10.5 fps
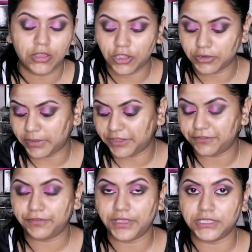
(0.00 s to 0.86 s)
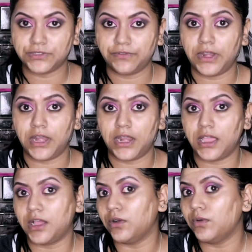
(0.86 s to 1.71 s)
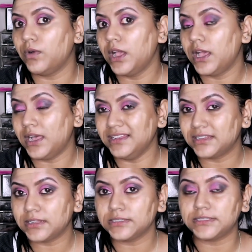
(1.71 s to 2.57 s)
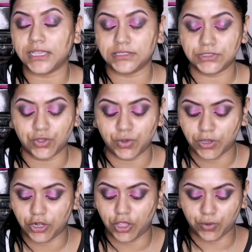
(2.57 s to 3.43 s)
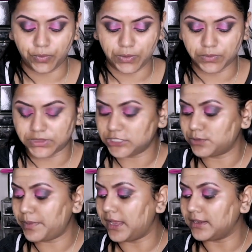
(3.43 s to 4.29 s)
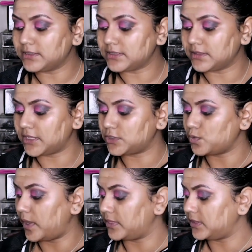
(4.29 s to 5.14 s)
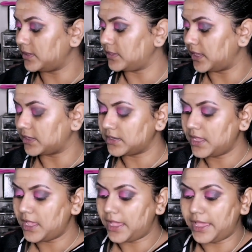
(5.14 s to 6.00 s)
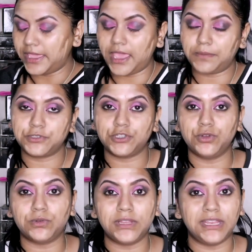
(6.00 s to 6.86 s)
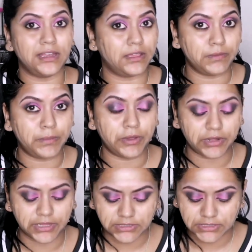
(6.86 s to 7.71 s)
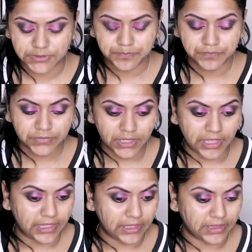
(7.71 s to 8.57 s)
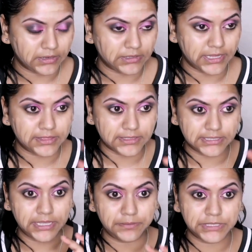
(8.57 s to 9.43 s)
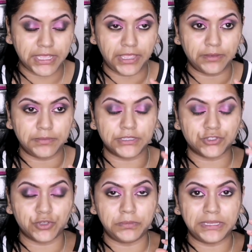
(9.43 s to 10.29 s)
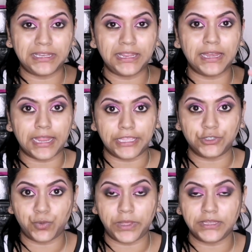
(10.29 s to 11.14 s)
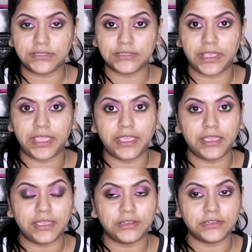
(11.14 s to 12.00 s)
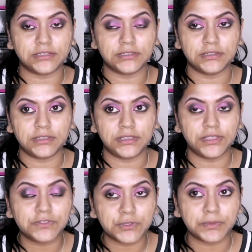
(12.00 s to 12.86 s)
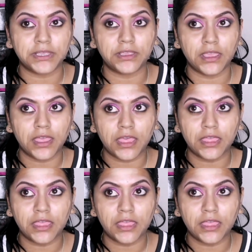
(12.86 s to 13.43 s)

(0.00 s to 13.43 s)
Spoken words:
on my face for now. A little does go a long way with this palette, and that's one thing that I absolutely love about it. And at the same time, it's completely lightweight and gives me